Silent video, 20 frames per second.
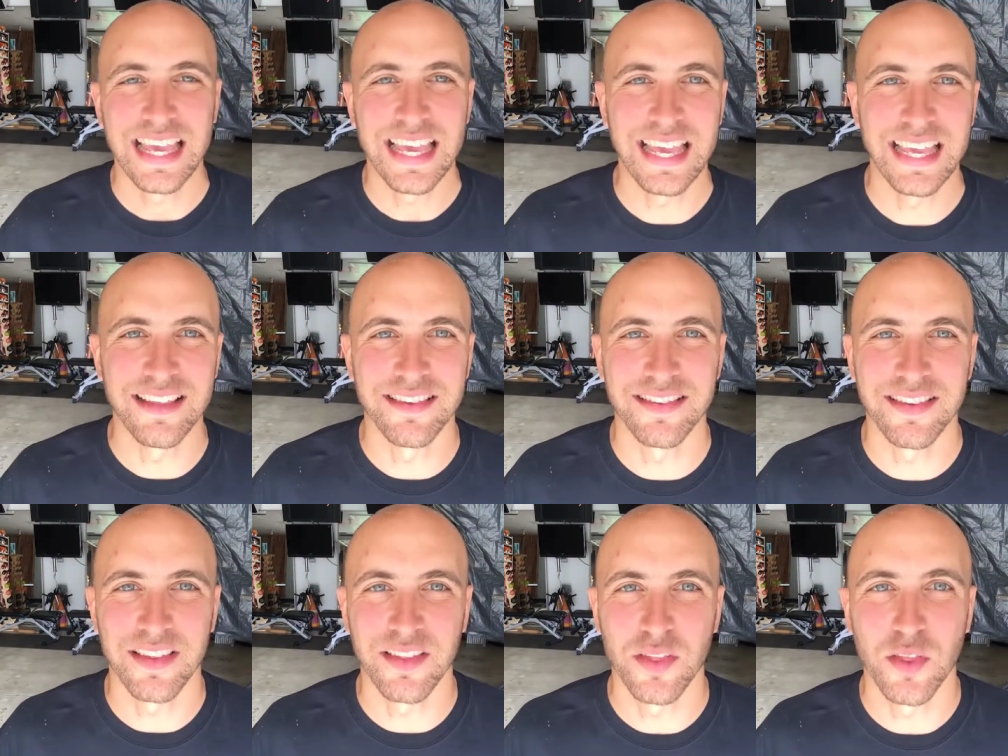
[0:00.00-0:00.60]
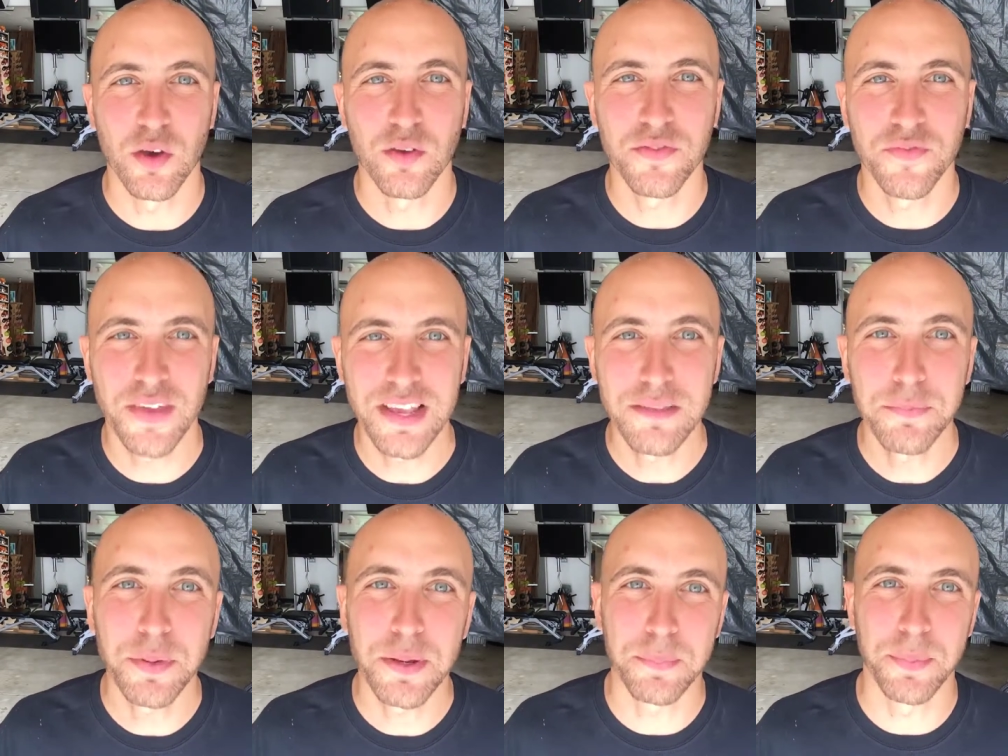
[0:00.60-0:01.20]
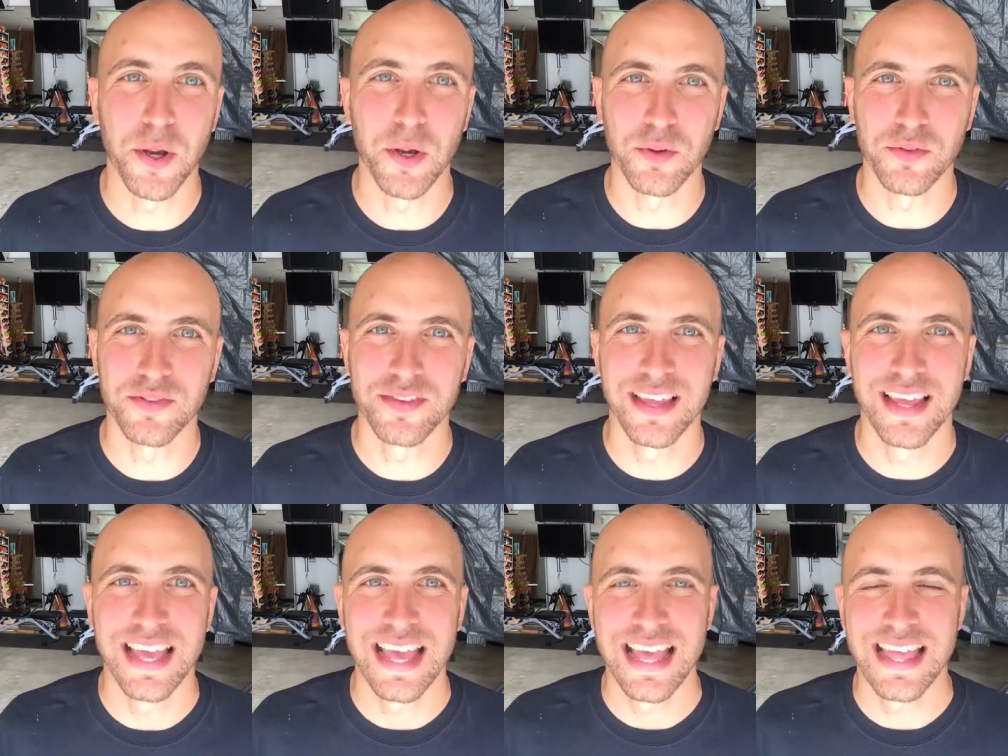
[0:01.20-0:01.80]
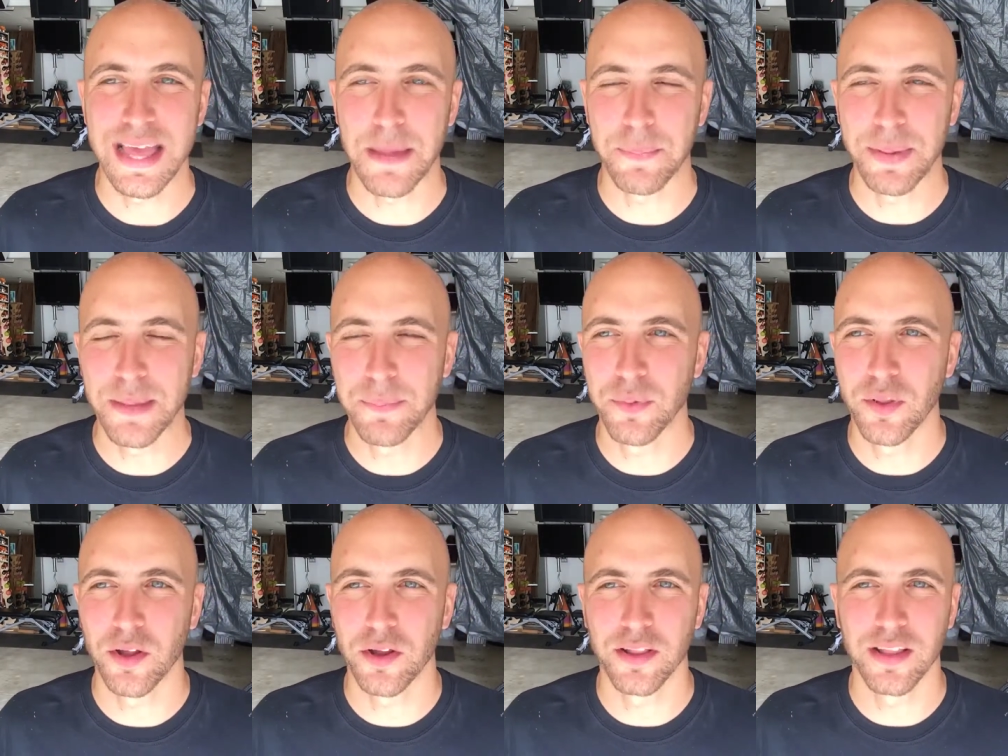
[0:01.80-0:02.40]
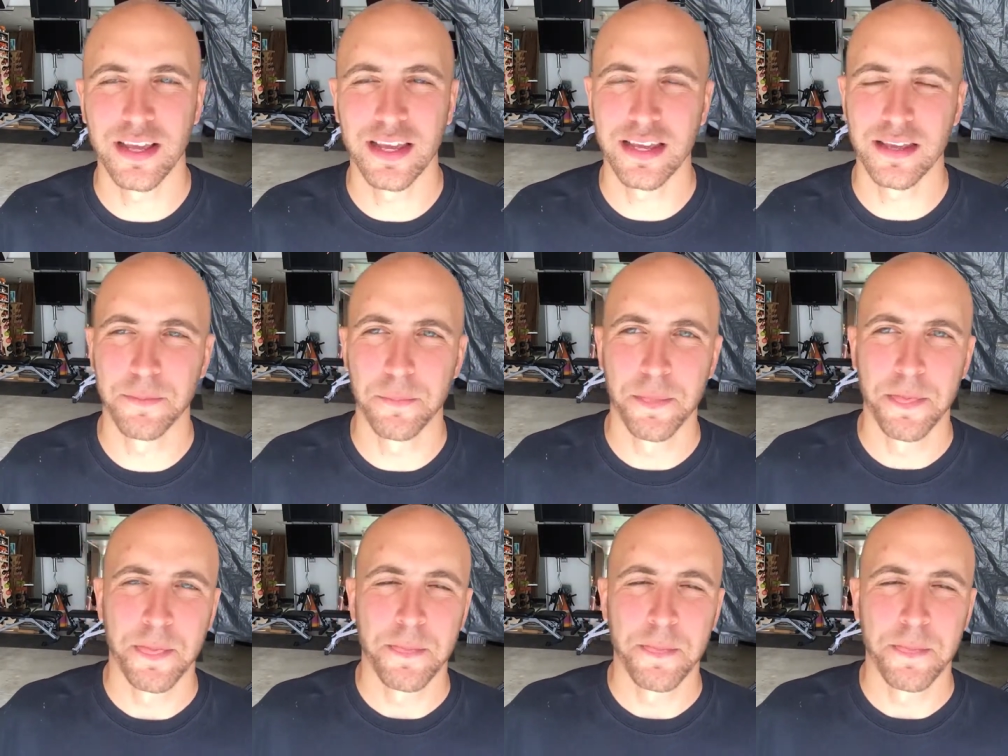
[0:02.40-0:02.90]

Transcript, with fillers: is those Facebook posts that people are like,